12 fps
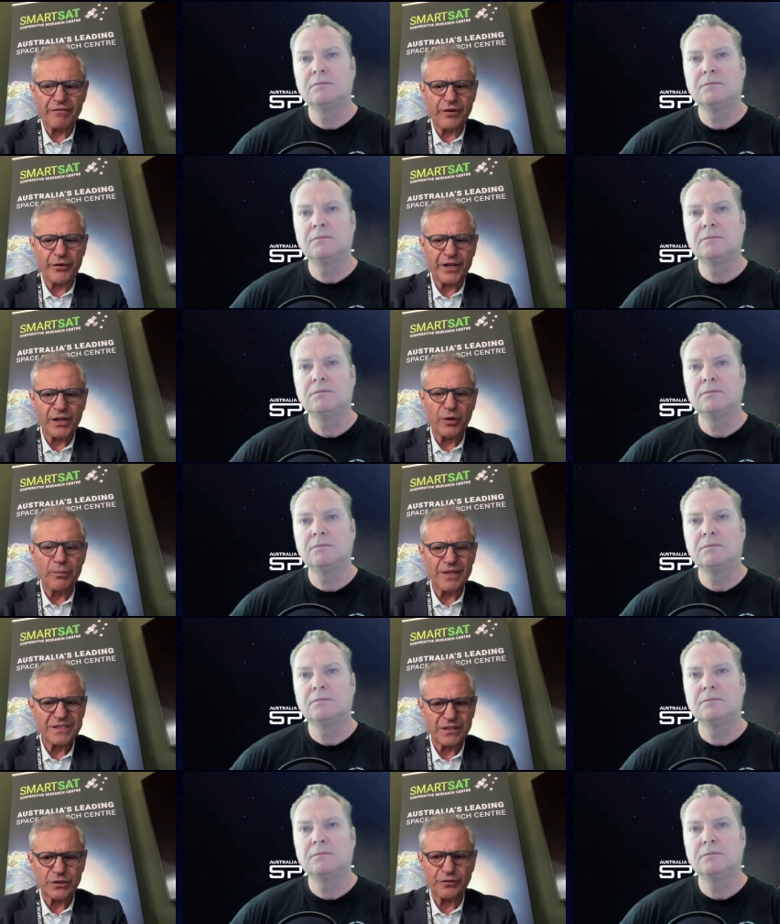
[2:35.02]
Speaker 1: are very
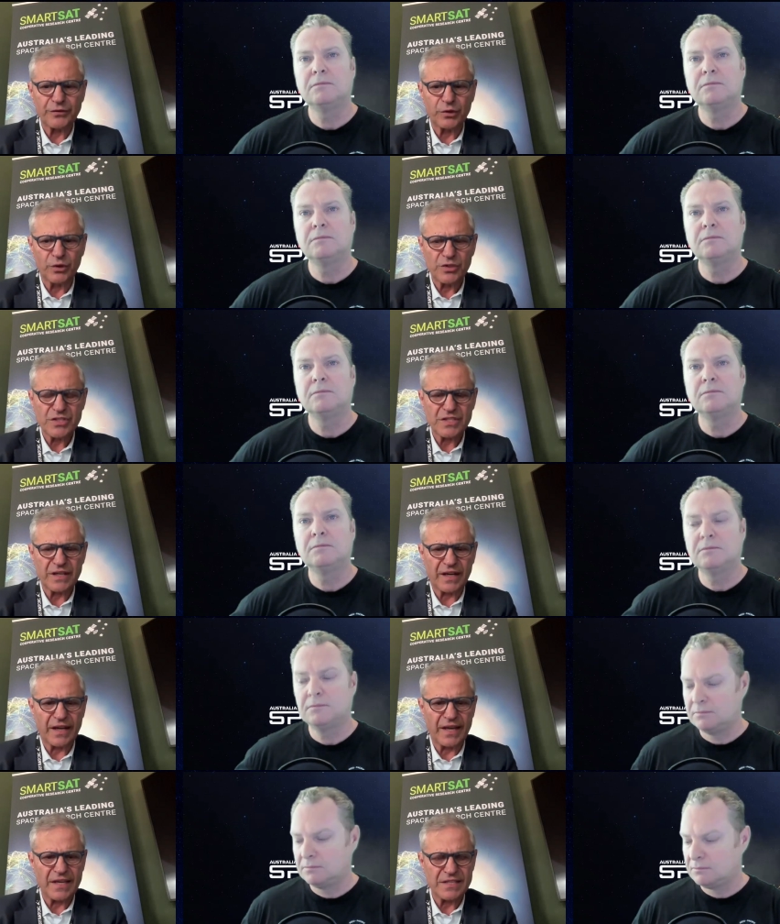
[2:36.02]
committed, of course,
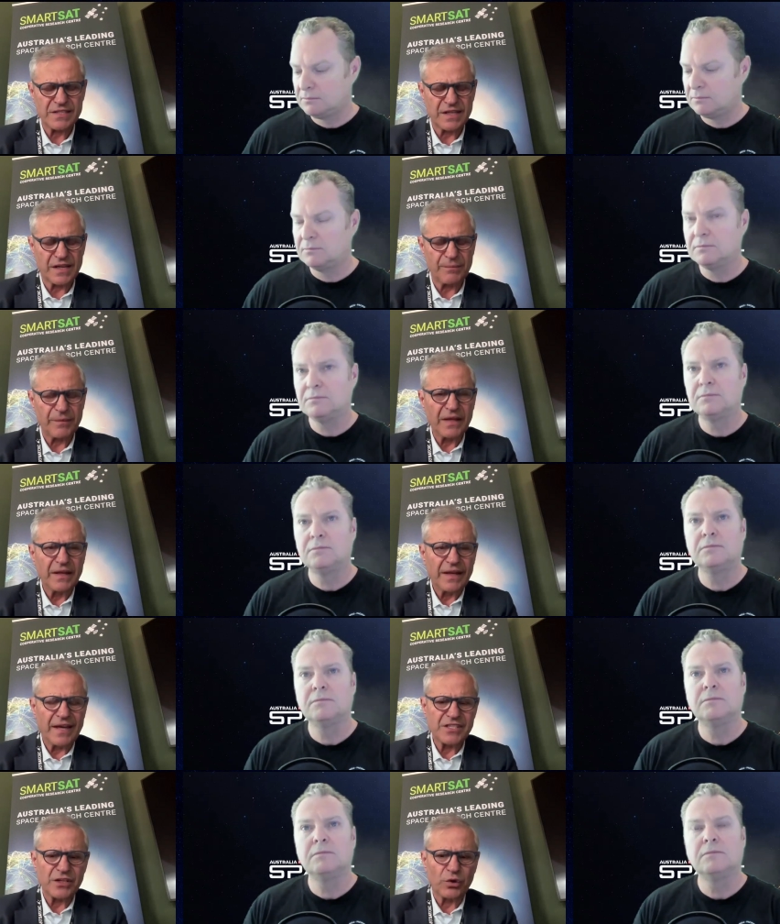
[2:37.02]
uh, as, uh,
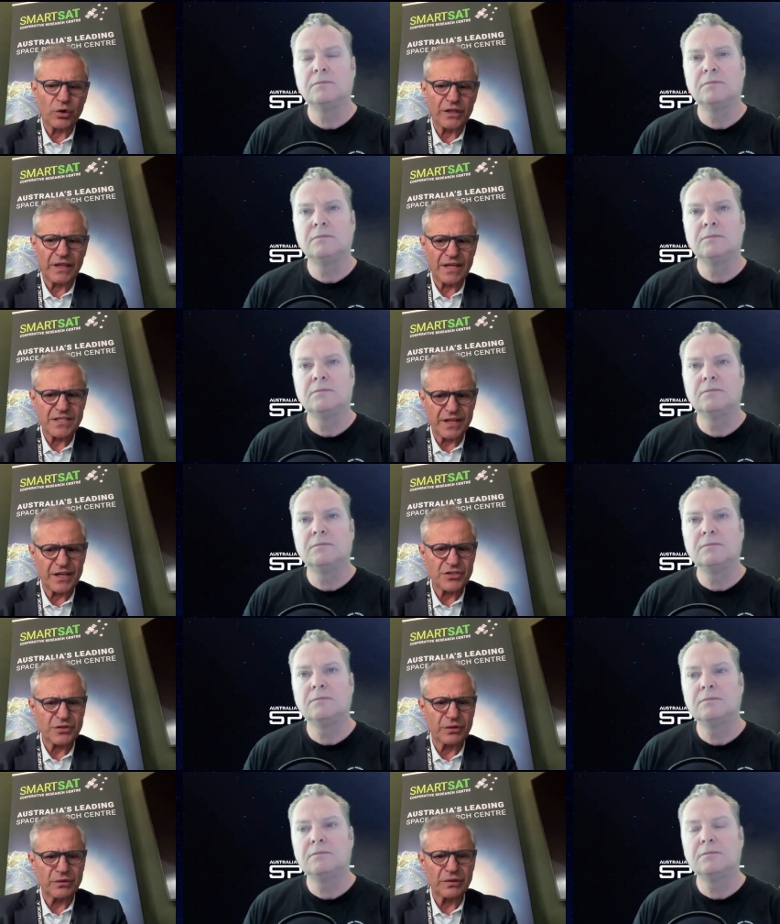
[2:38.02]
as an
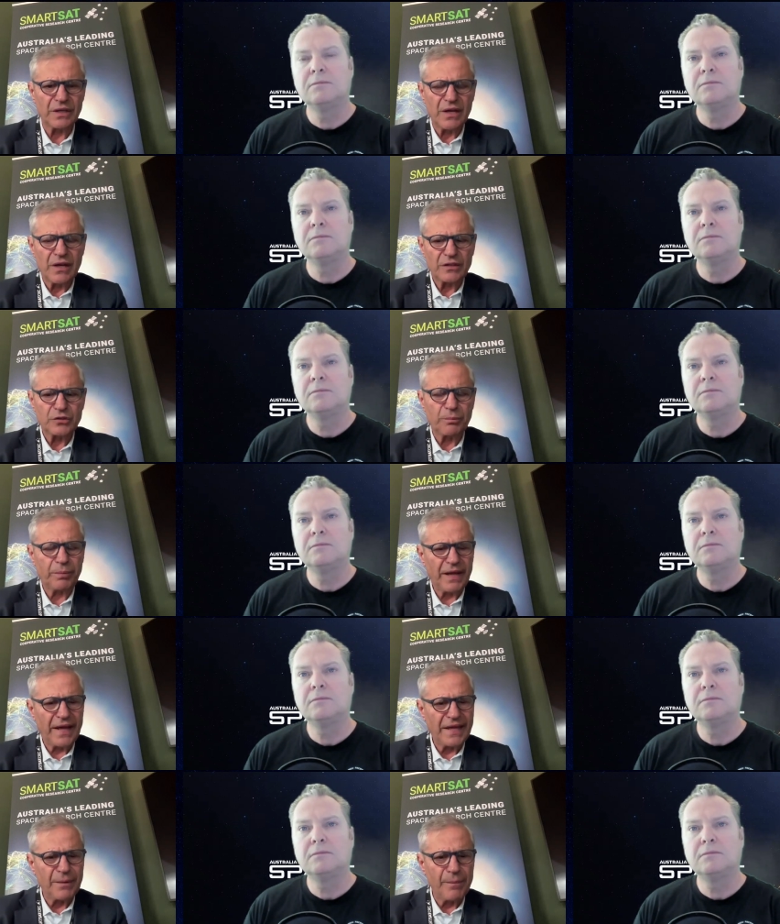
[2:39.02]
organization to
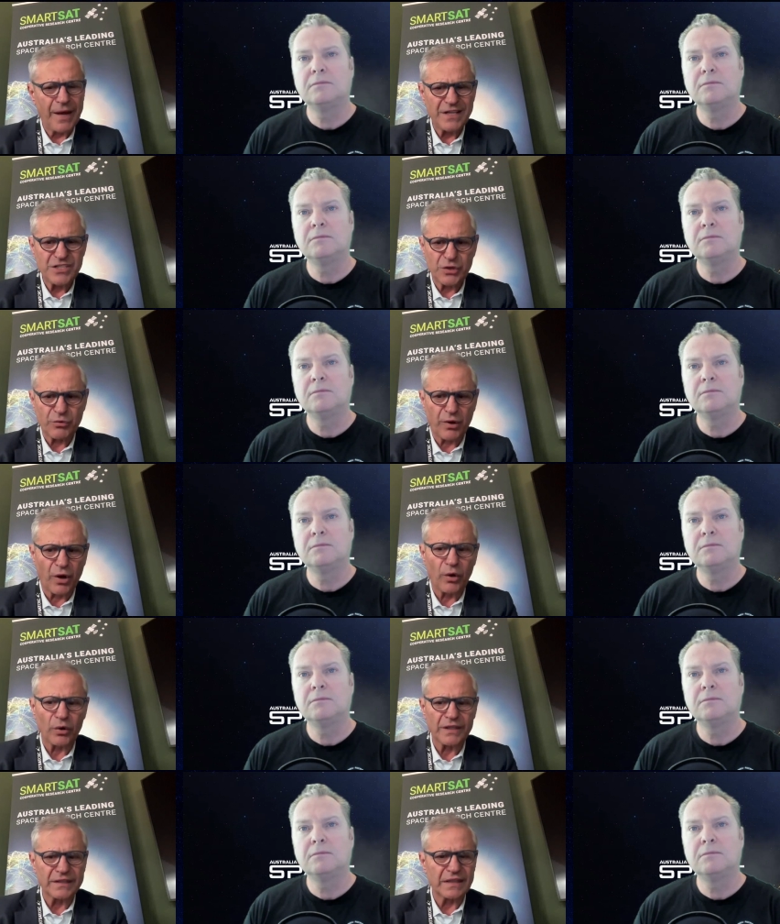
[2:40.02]
play a major
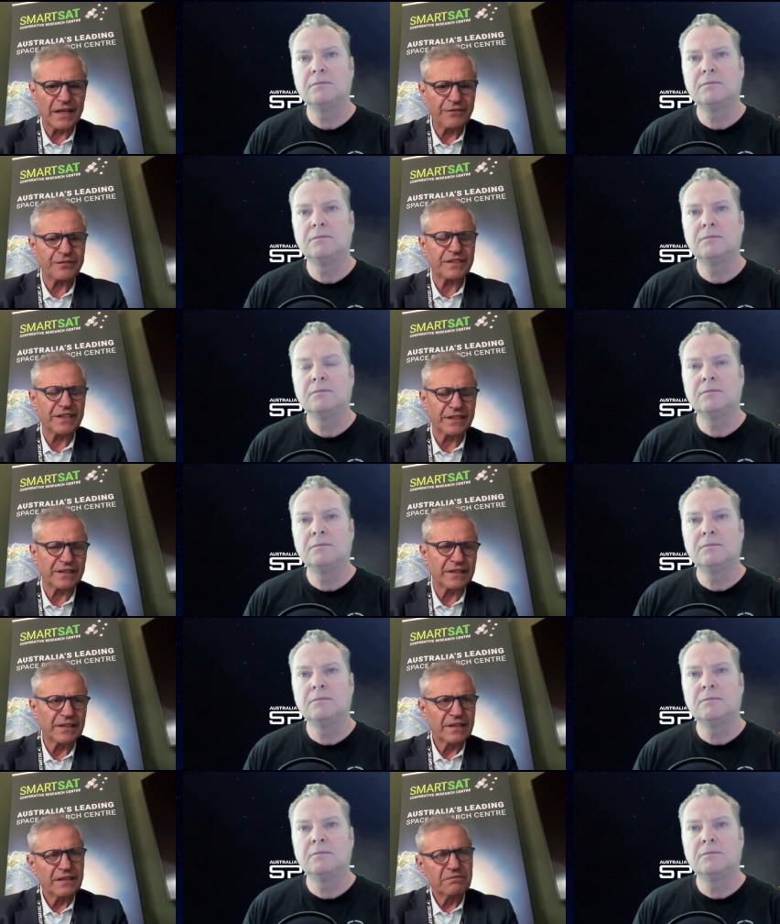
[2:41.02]
role in lifting
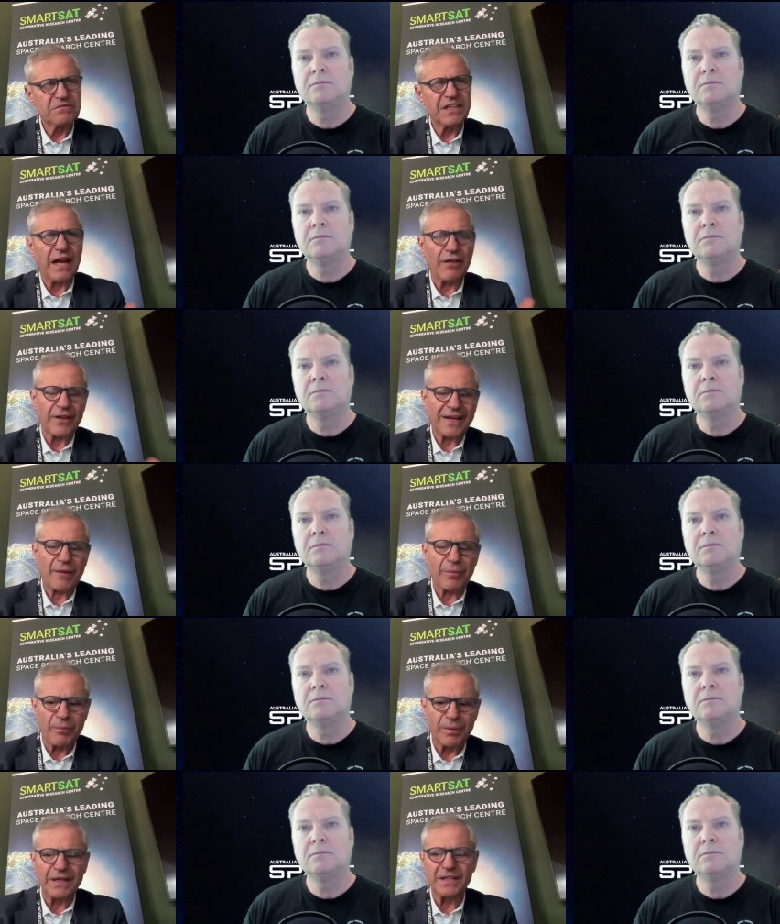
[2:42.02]
you know the
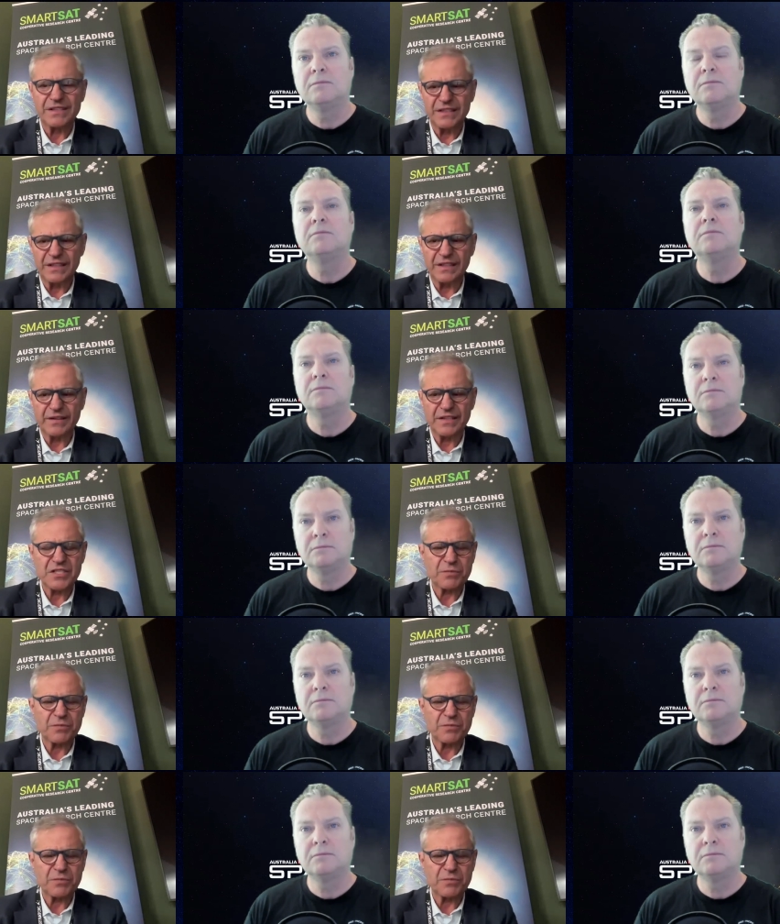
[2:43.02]
capability the